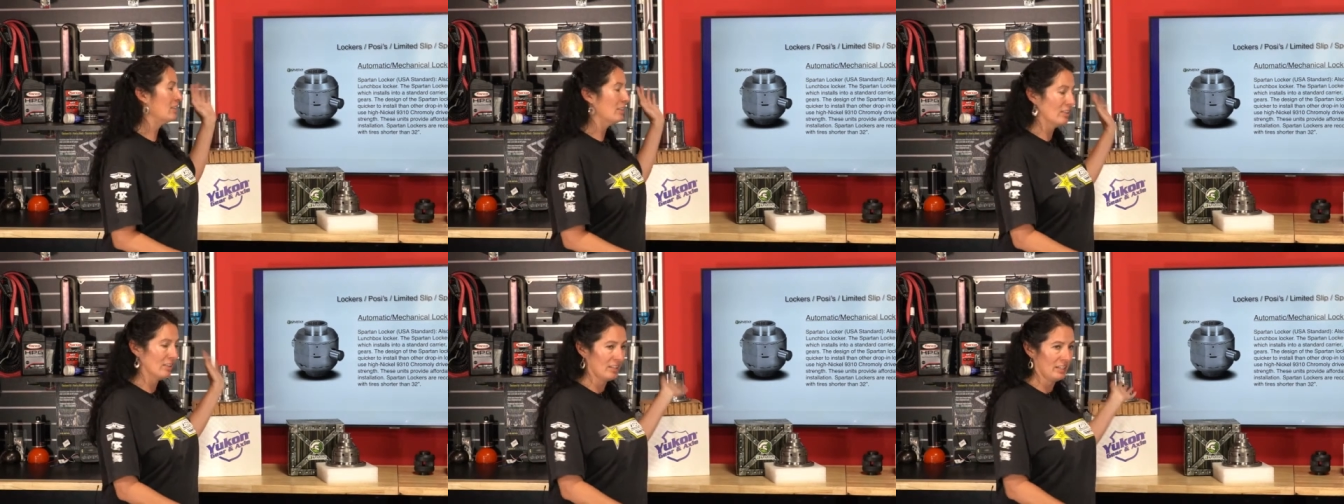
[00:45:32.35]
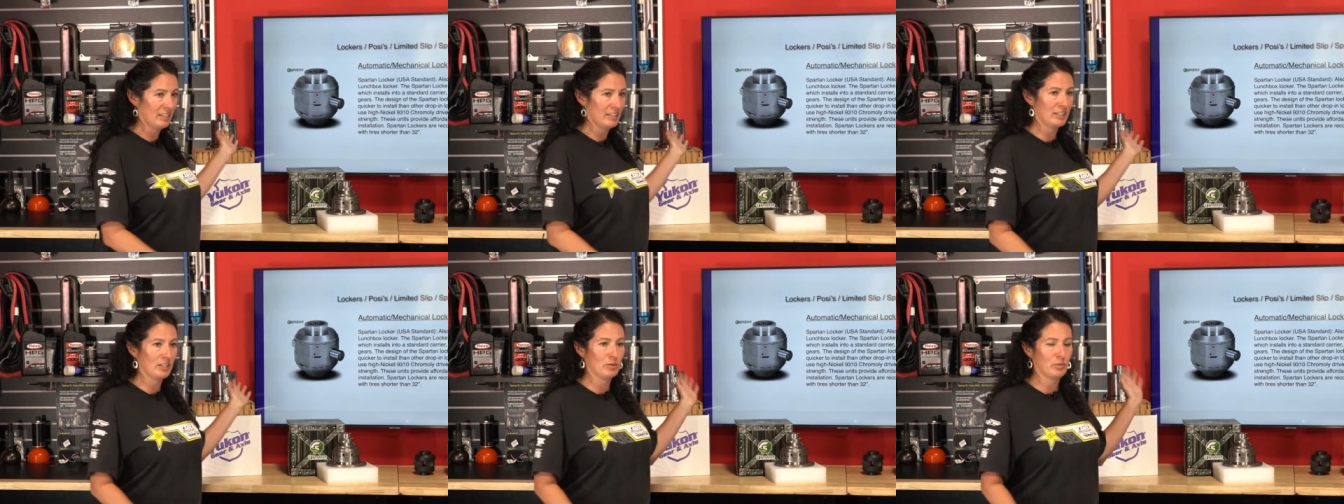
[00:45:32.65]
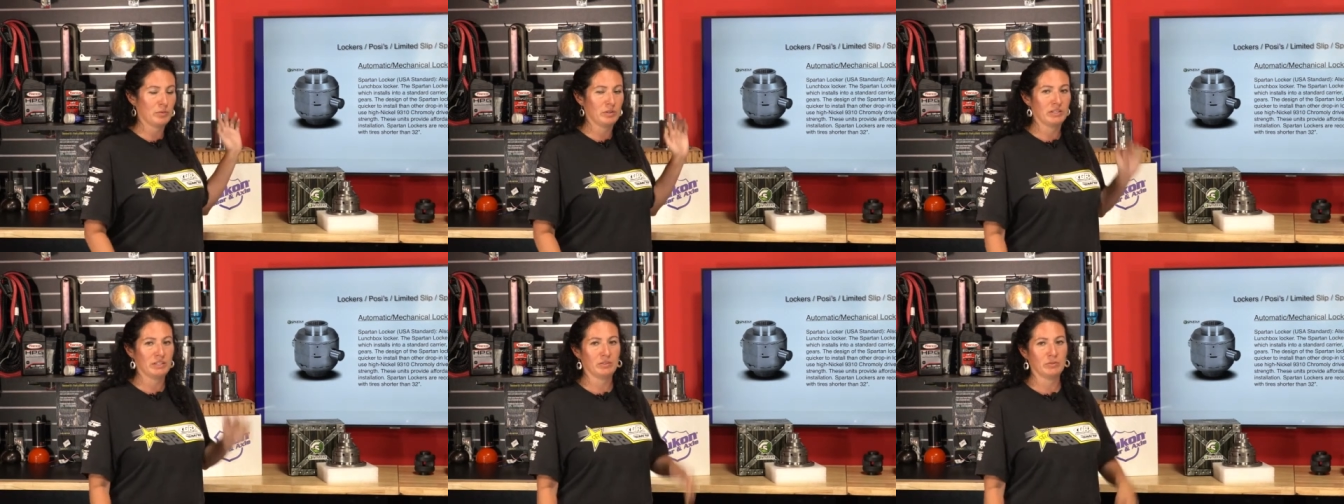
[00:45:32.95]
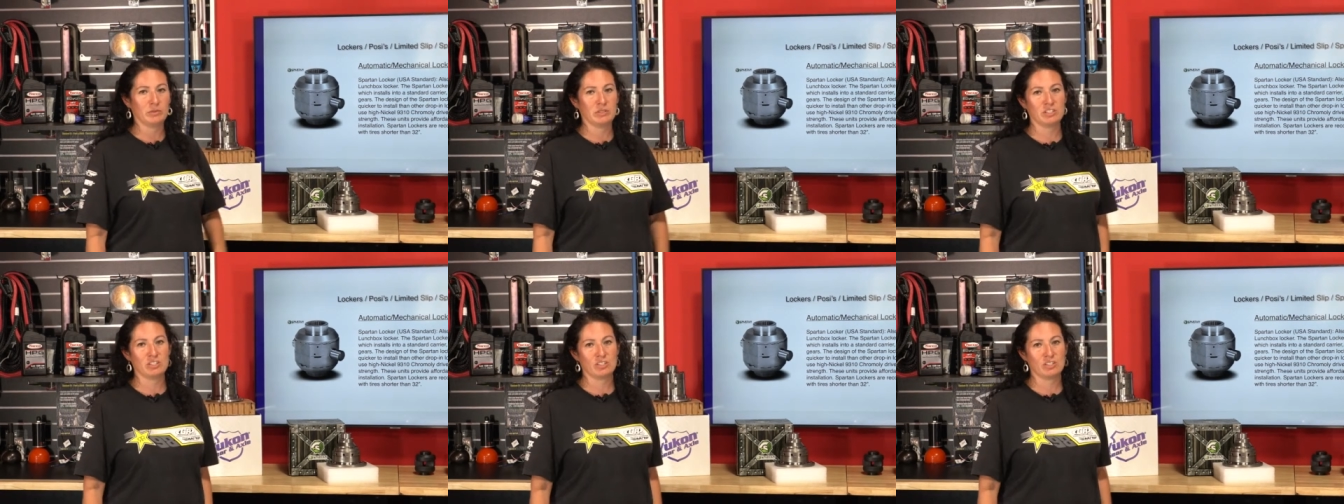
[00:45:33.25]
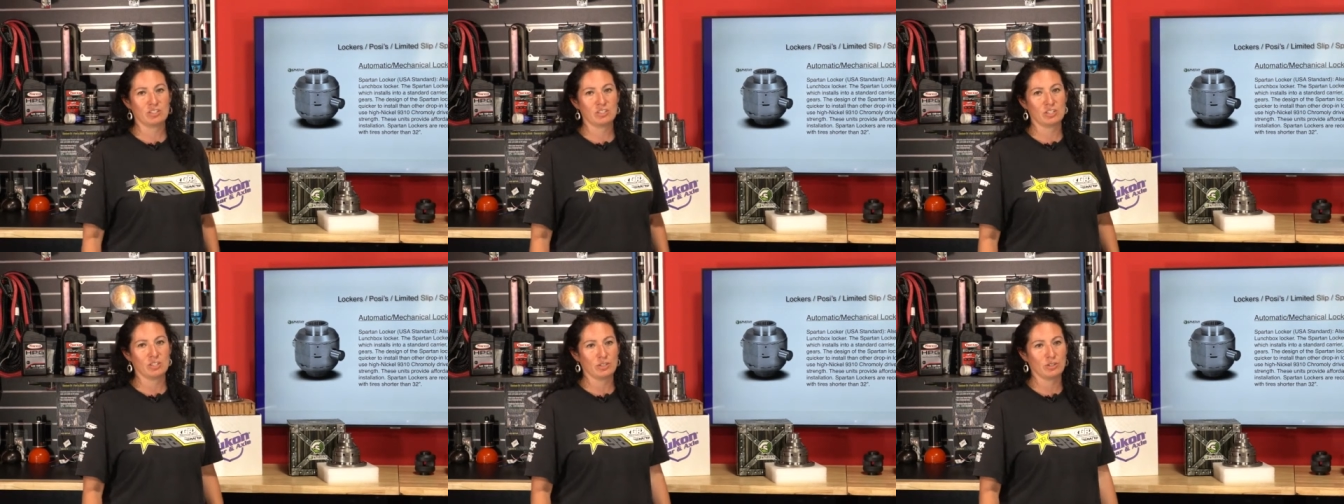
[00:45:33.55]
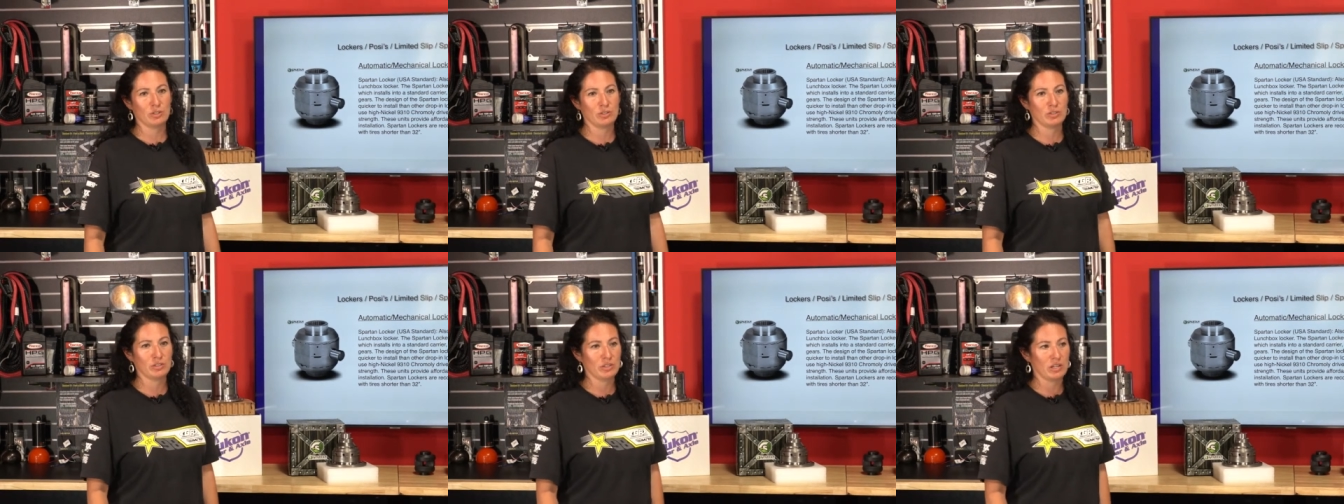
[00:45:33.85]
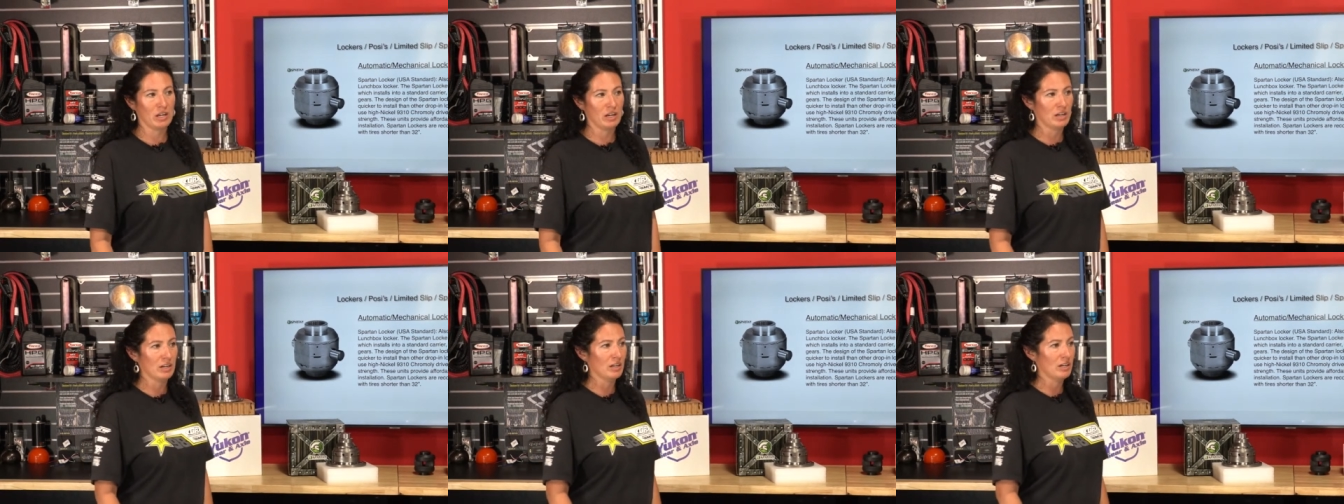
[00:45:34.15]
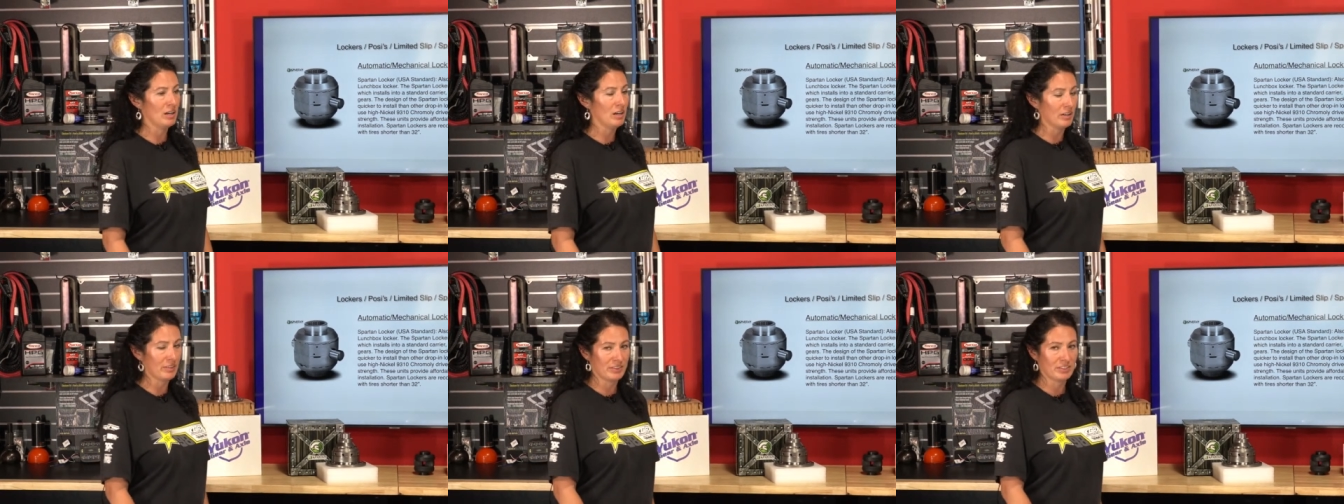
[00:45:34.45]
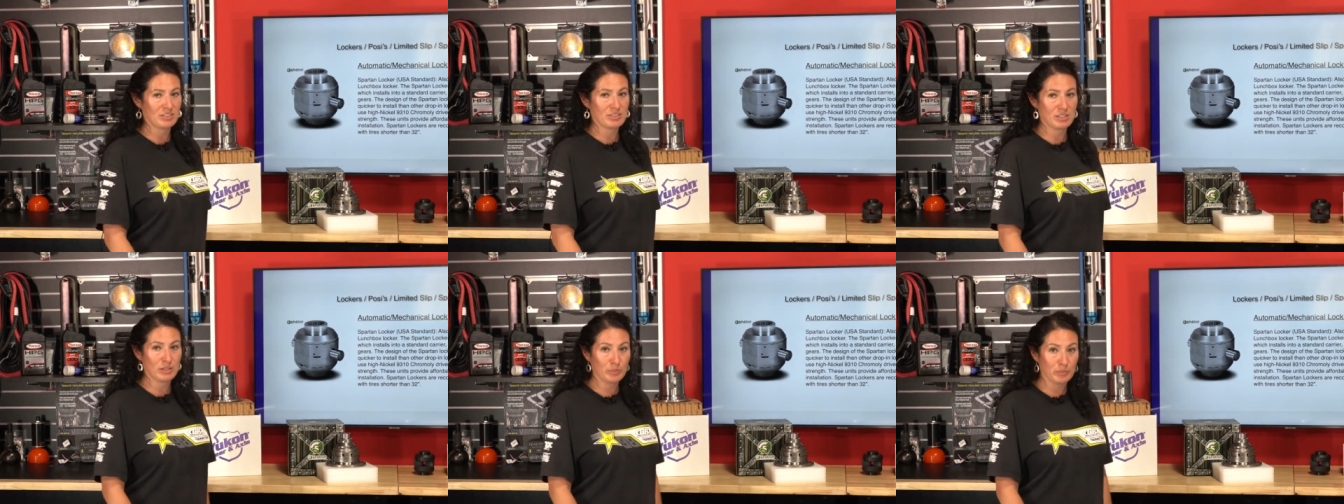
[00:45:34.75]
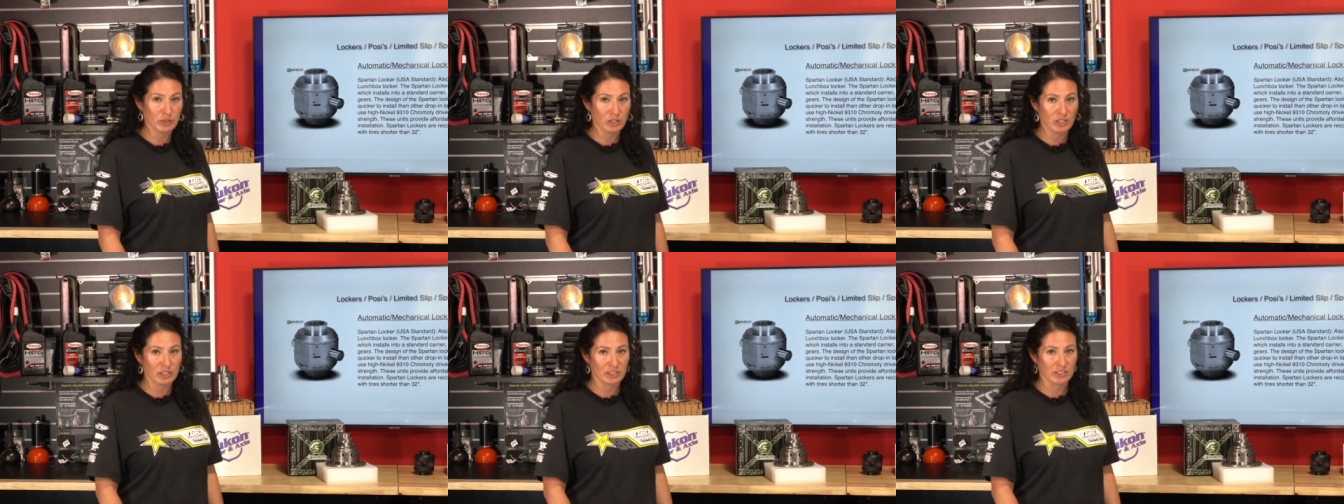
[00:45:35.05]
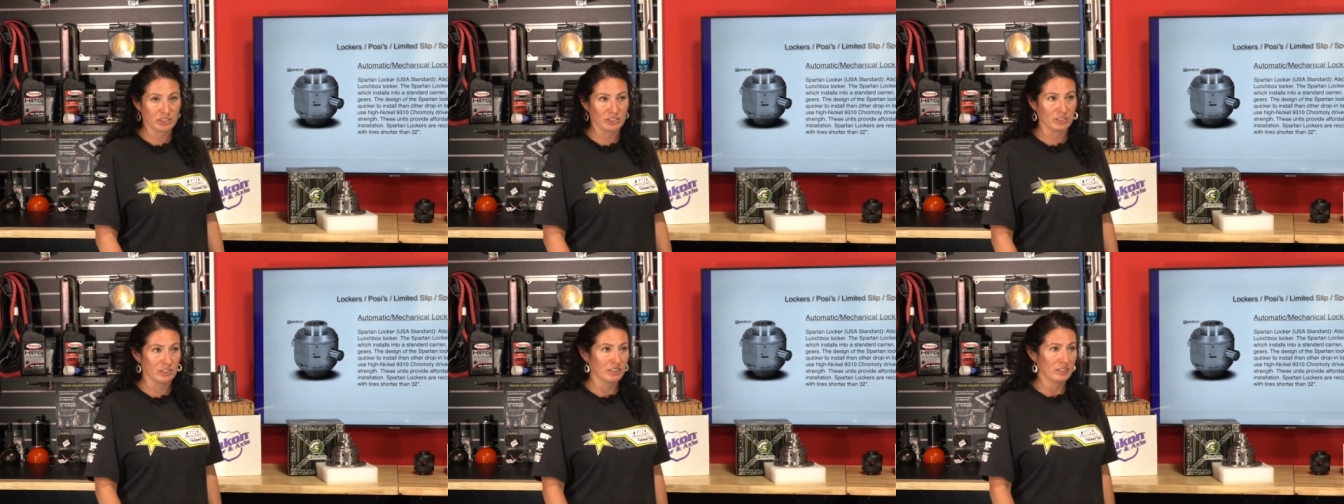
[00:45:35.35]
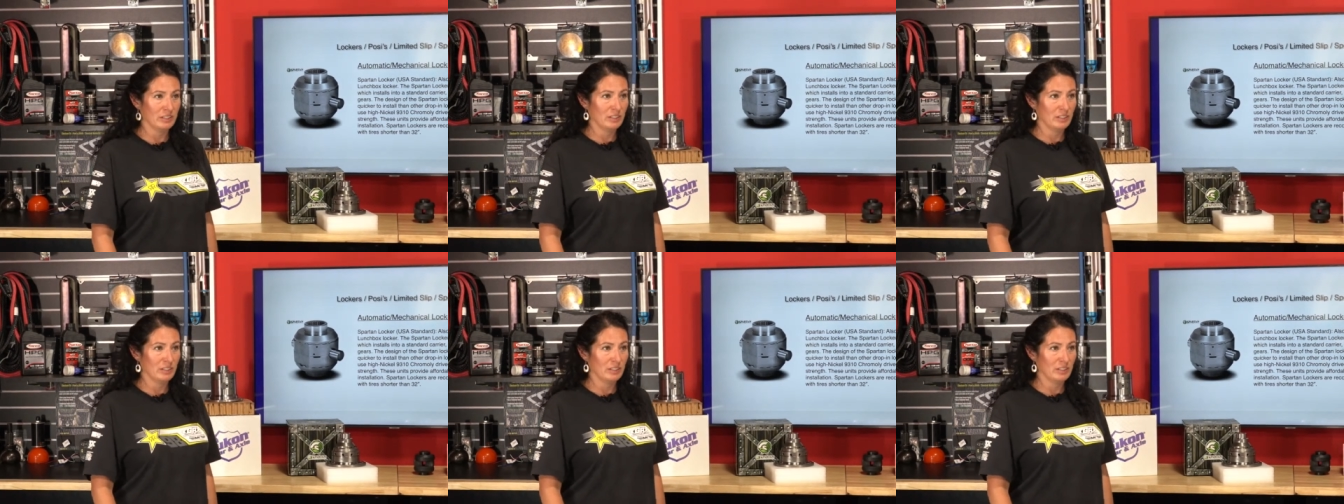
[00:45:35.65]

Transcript: like what we just showed uh, on the zip locker,